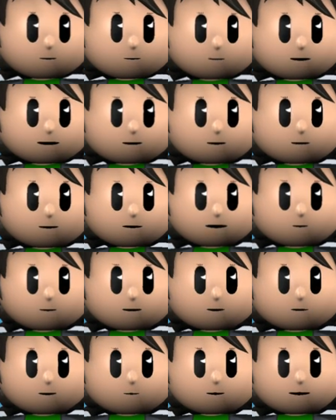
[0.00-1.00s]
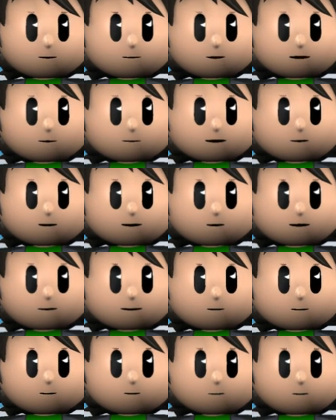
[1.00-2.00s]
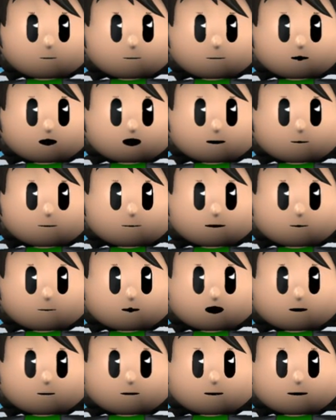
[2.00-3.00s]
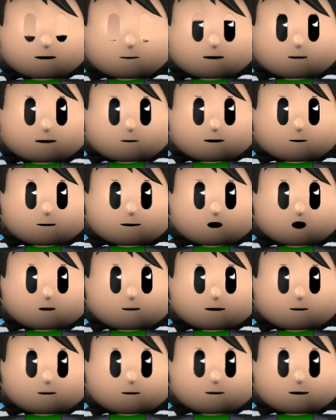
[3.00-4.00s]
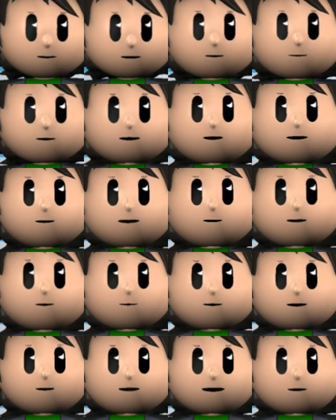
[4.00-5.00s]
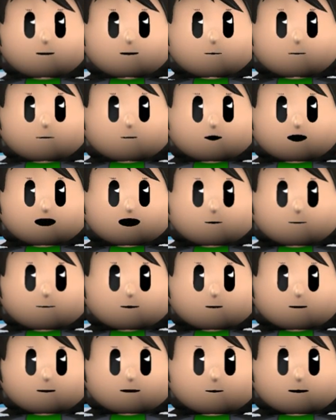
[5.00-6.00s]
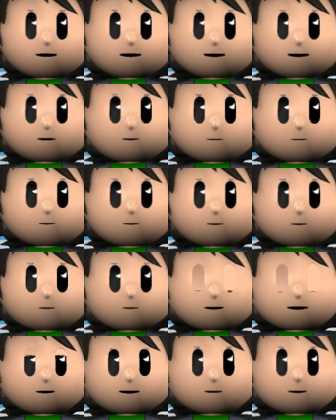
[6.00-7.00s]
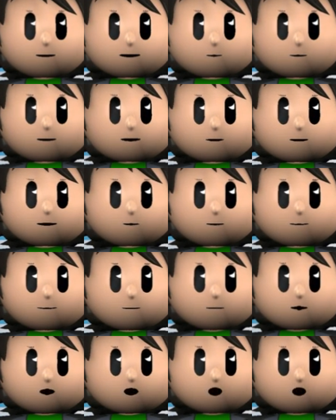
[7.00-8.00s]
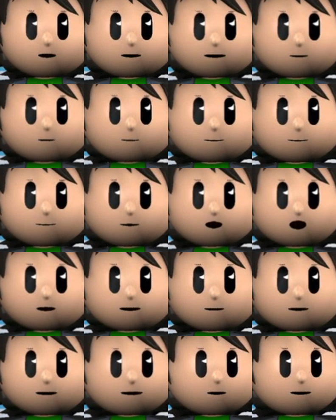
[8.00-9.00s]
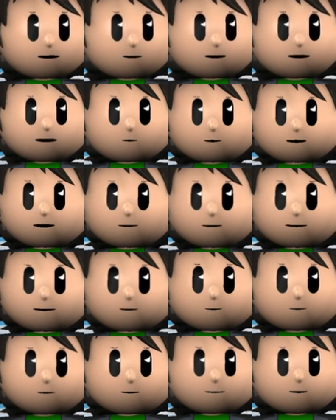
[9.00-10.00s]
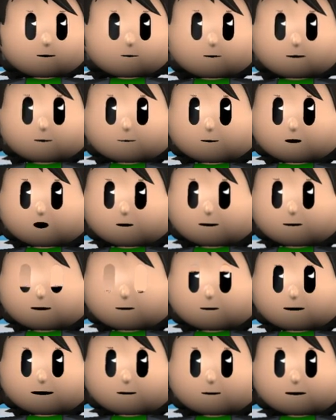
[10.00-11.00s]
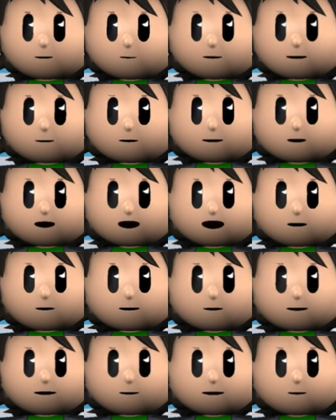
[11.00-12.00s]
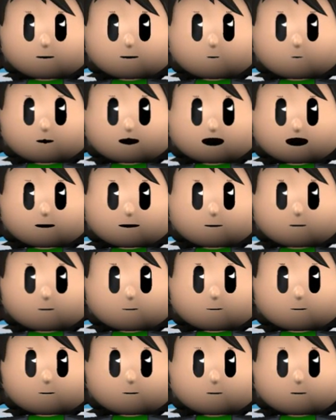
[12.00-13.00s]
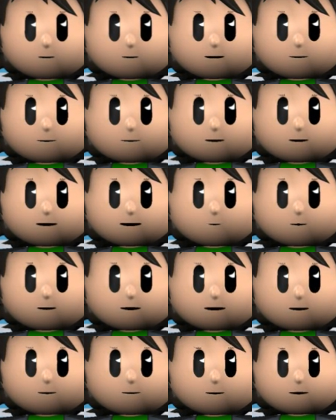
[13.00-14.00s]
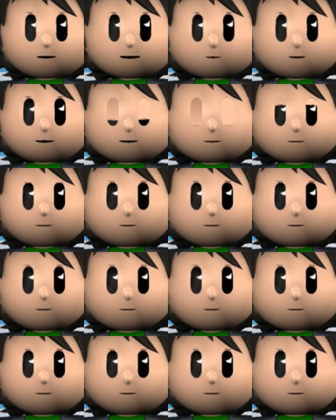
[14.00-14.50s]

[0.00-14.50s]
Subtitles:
If the trailer is hysterical, chances are they've given away the biggest and best punchlines for free. If the trailer is short, snappy and intriguing, such as the one for Bid, then I'm in for the ride. Etc. etc.